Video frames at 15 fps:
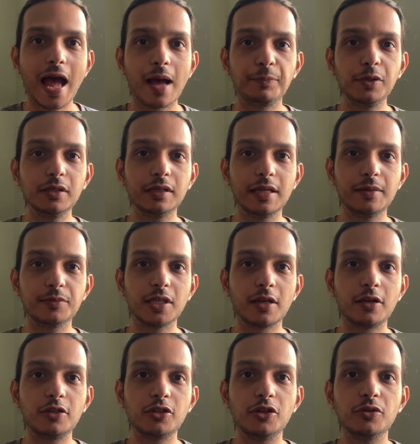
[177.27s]
Apple claims
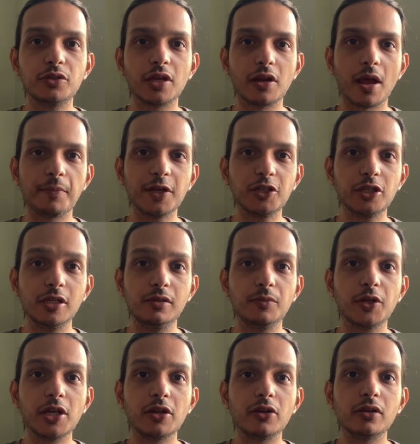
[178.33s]
that its new ceramic shield
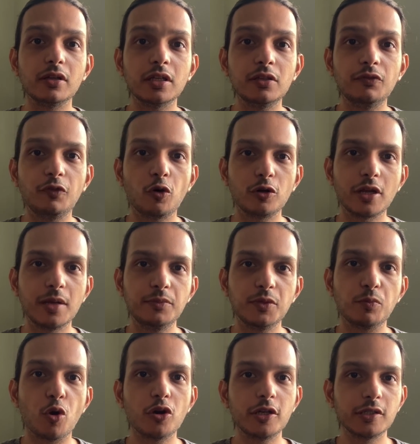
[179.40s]
material is four
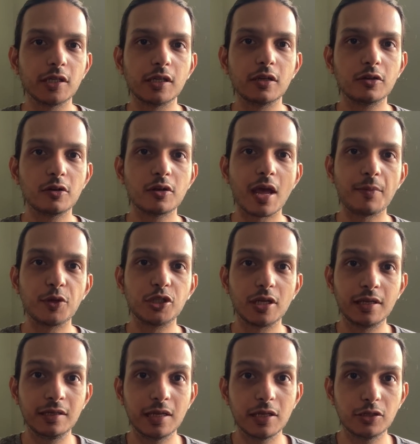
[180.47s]
times more resilient to damage
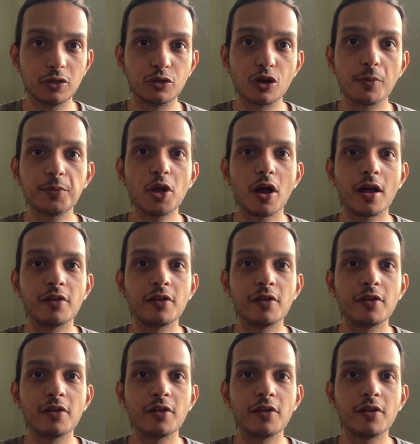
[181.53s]
in case you drop your